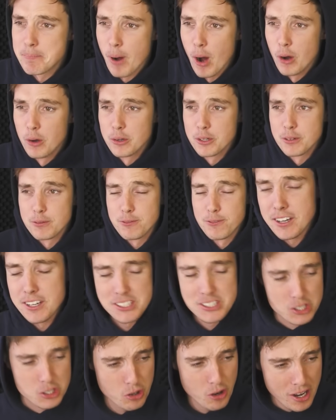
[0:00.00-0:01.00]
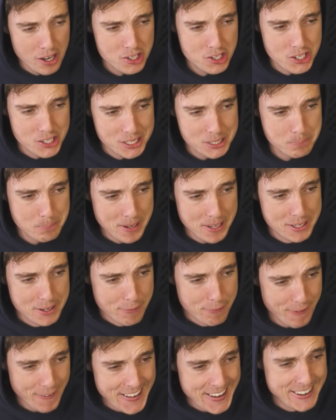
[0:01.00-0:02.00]
Bolt of construction has been
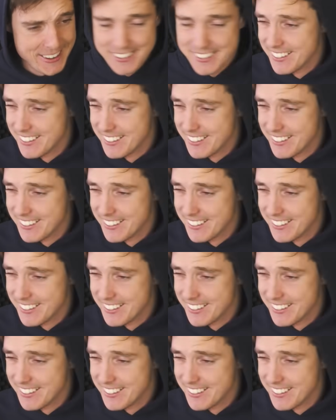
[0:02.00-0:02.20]
defeated.